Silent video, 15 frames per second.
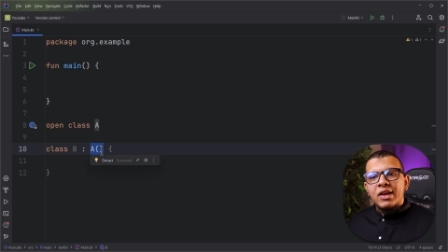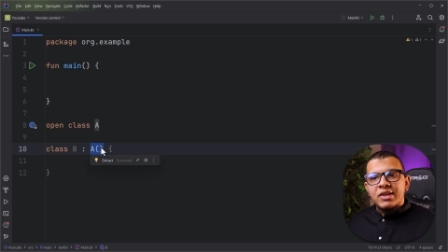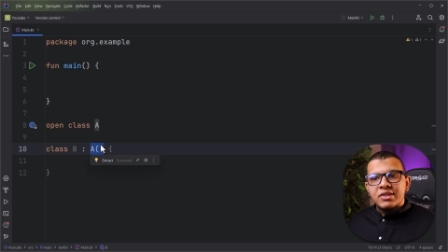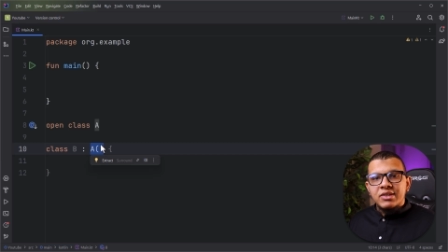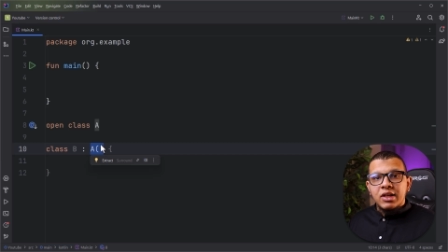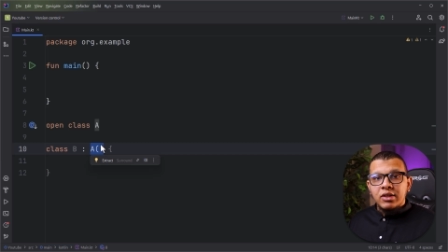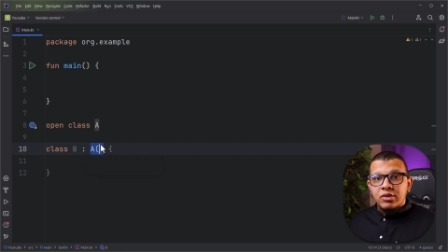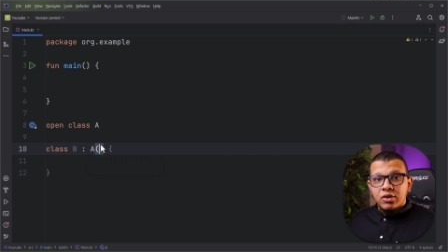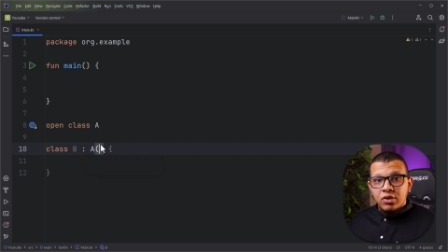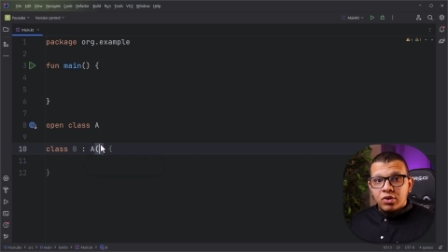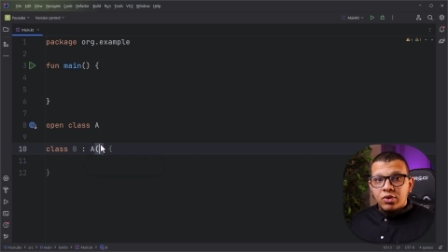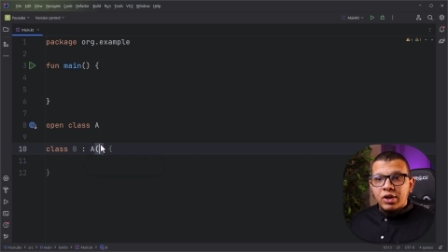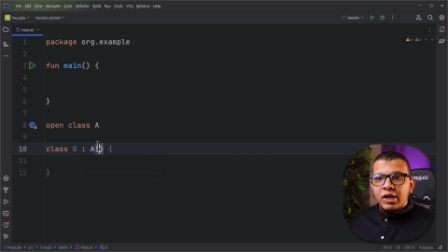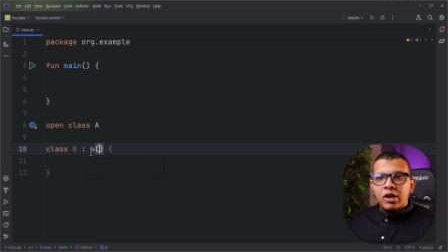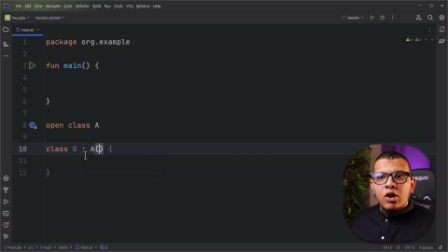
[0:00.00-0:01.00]
the extend,
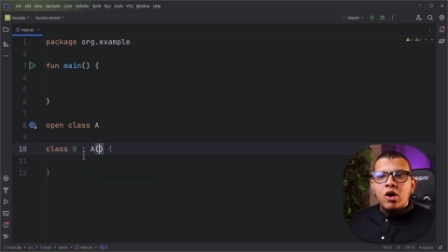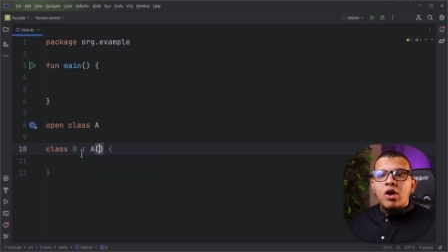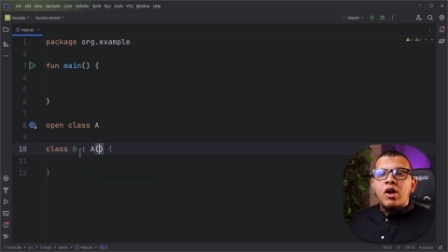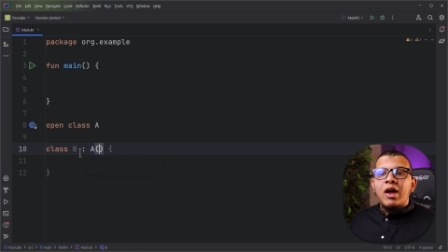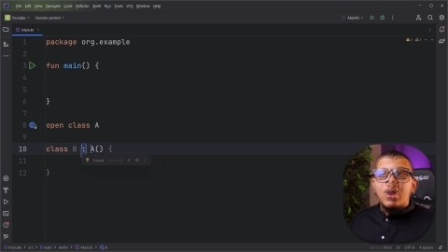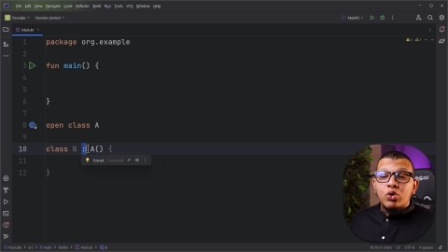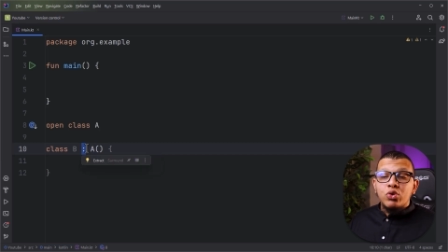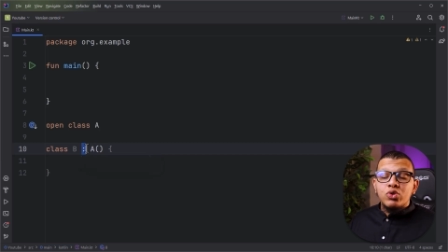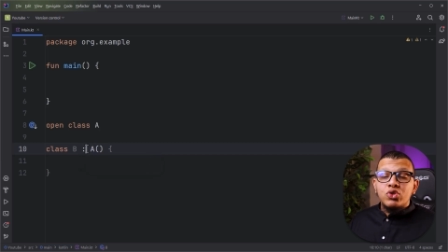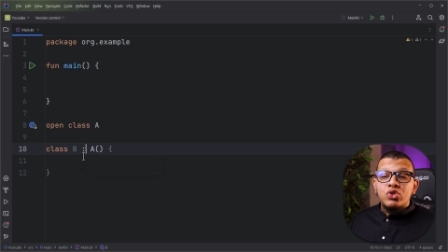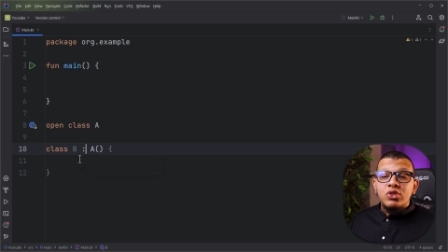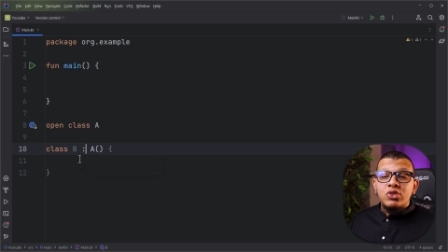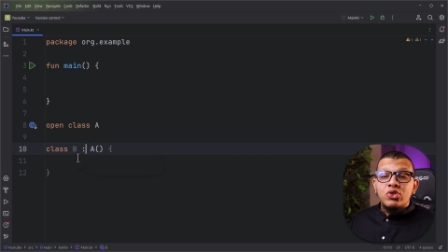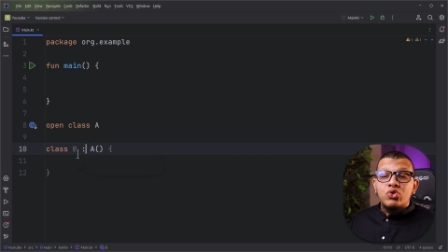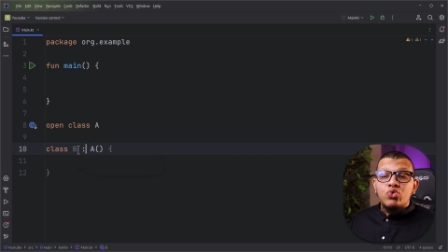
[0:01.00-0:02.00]
okay? Because
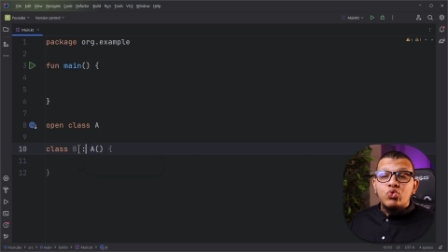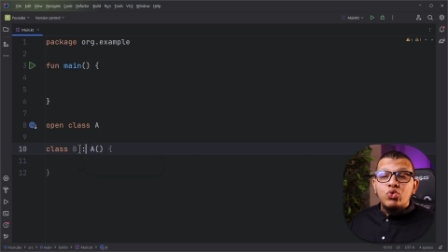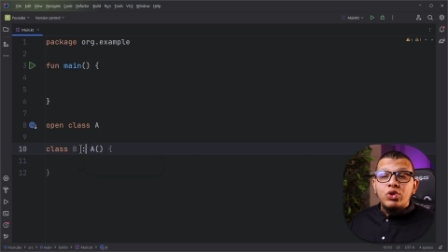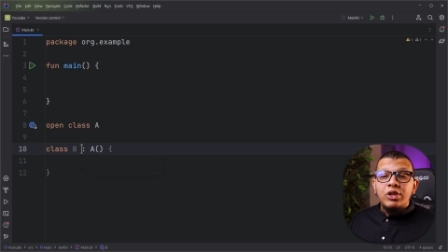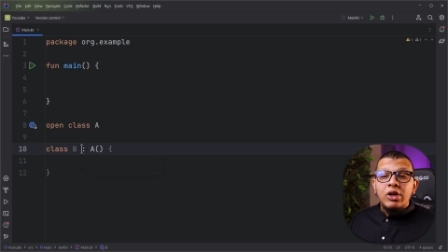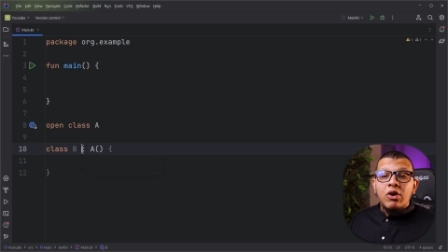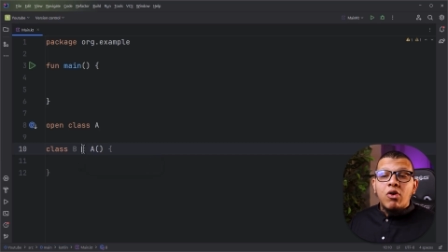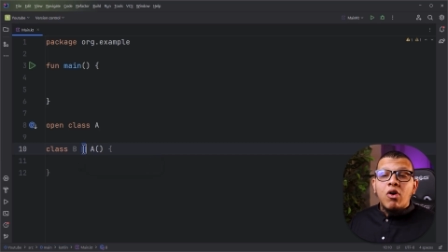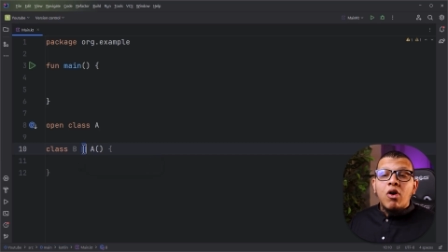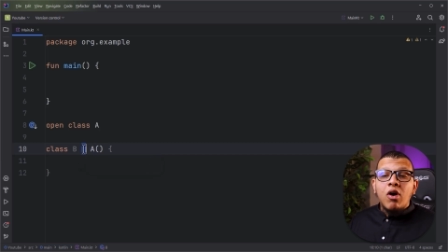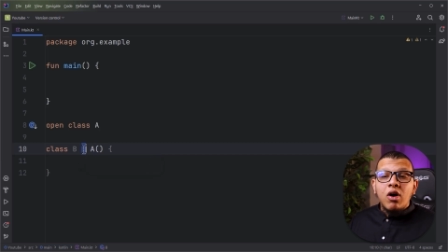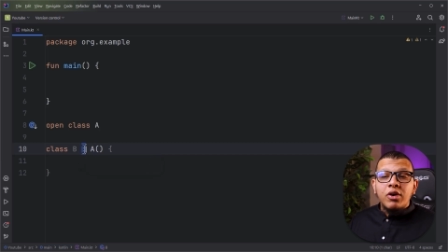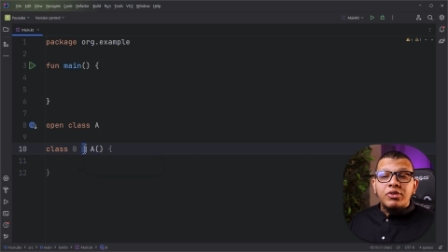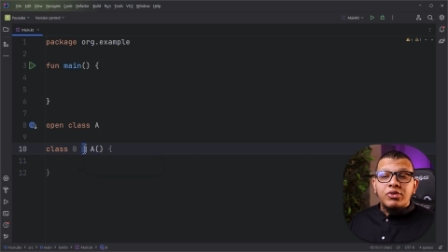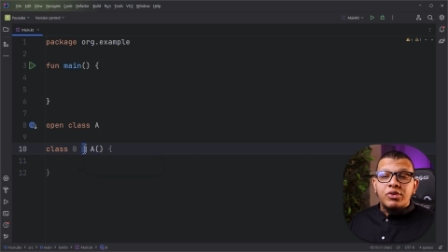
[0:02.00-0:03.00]
this is really a
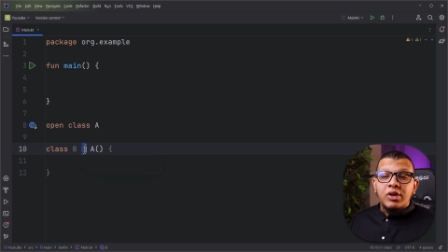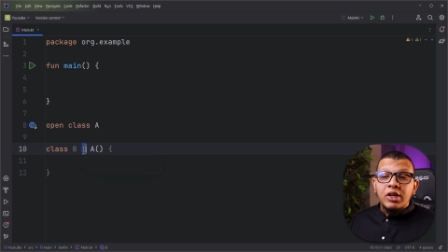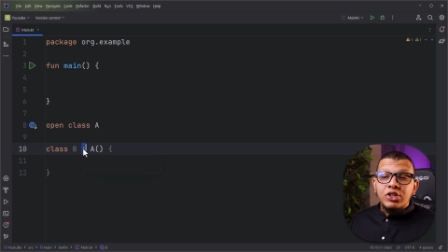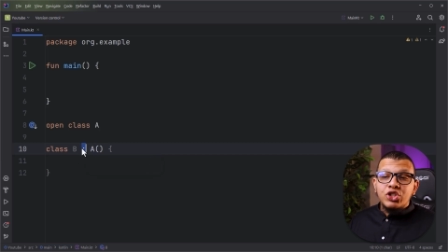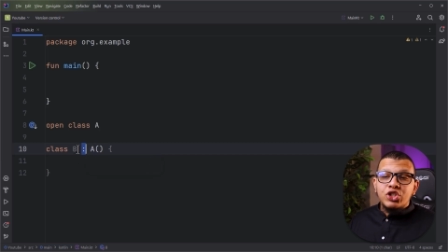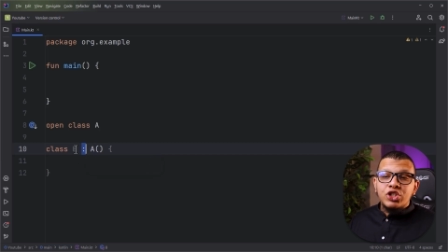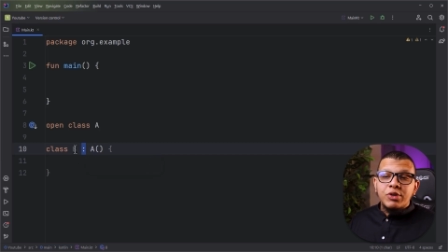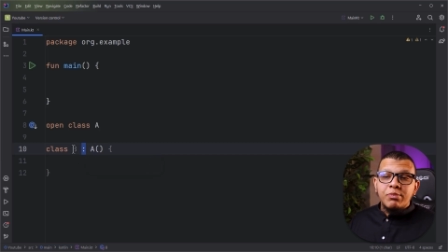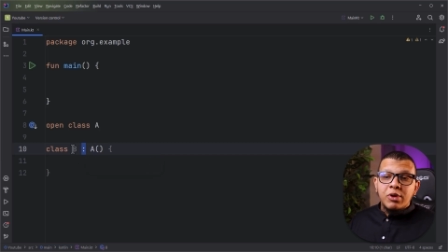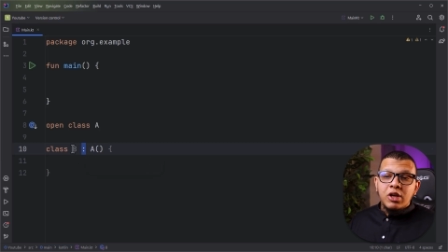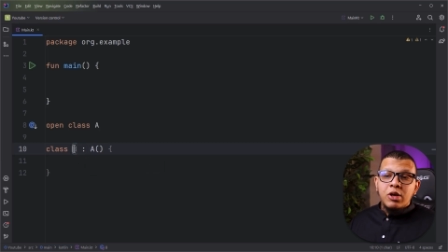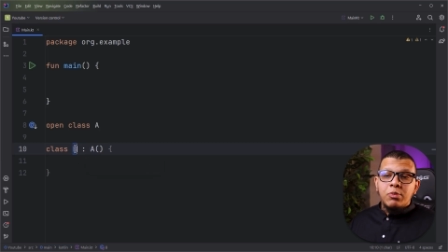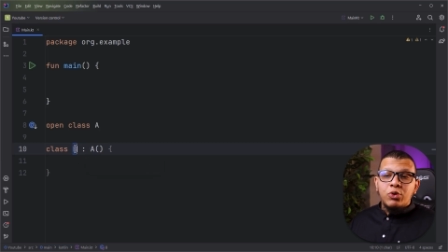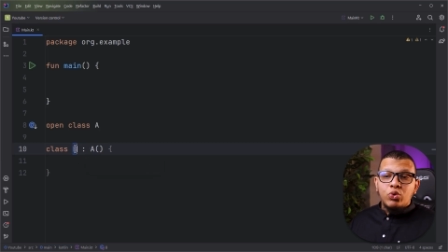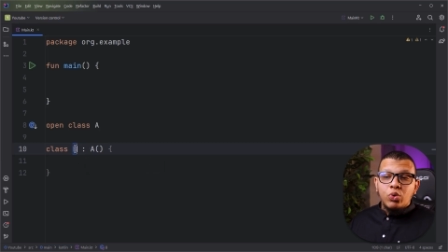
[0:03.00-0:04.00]
hard relationship
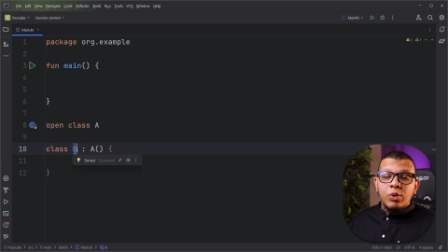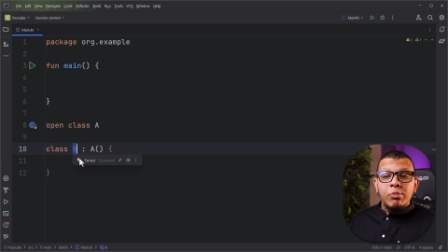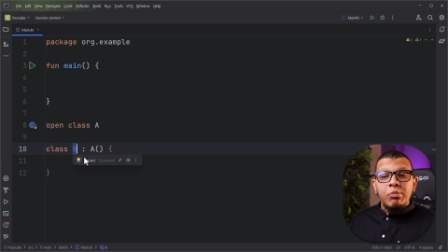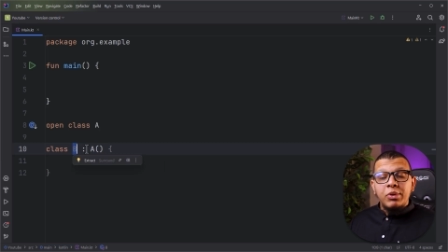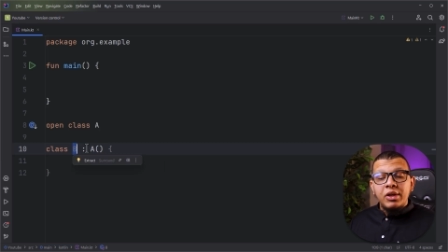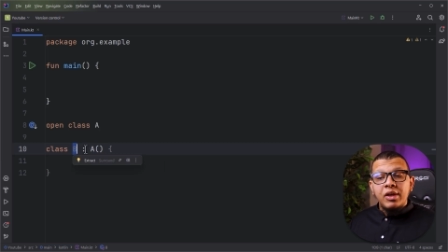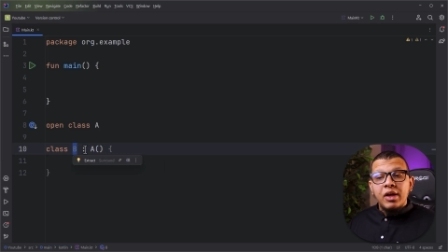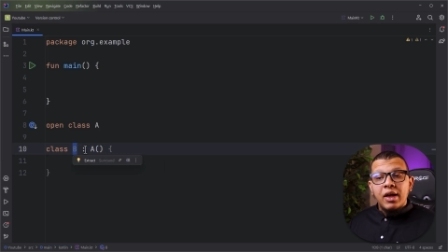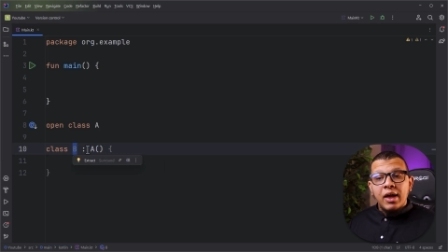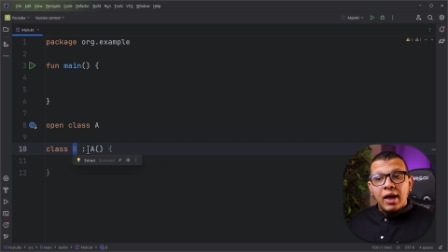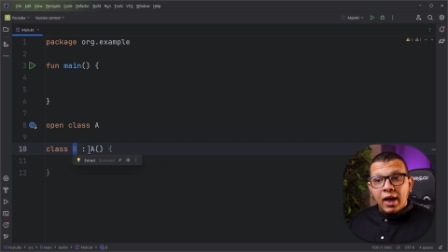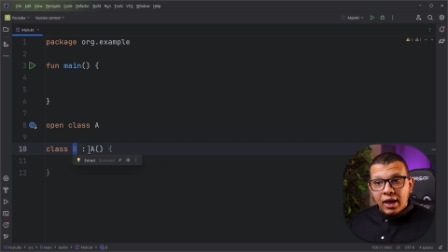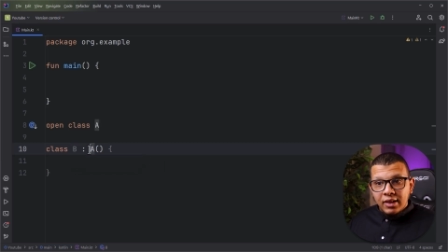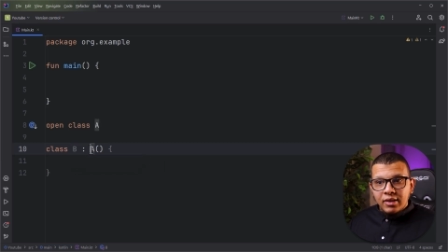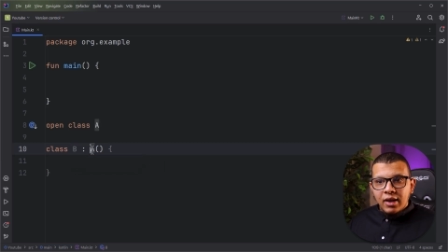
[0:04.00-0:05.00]
between B
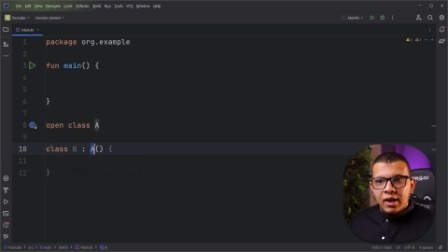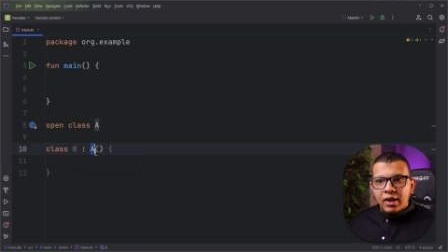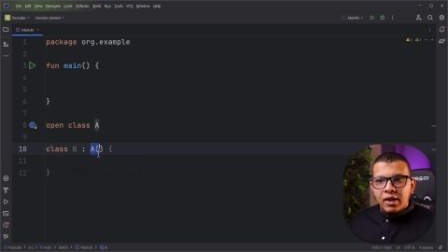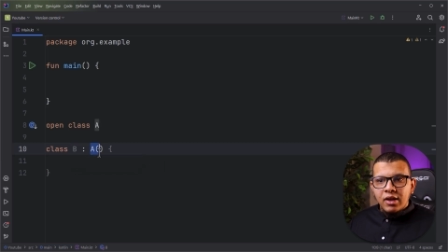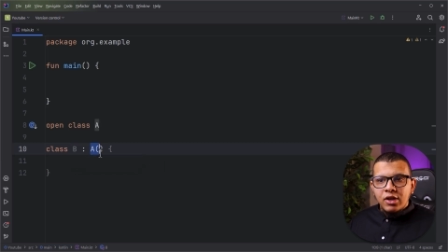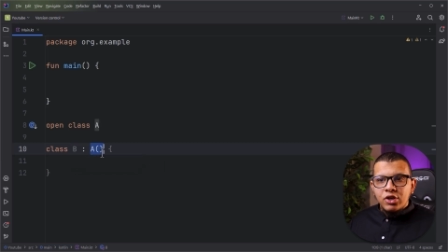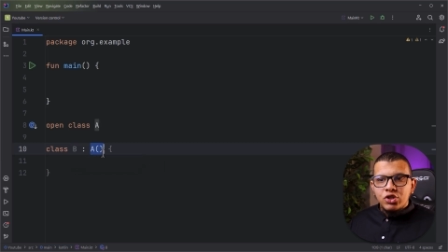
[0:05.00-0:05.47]
and A.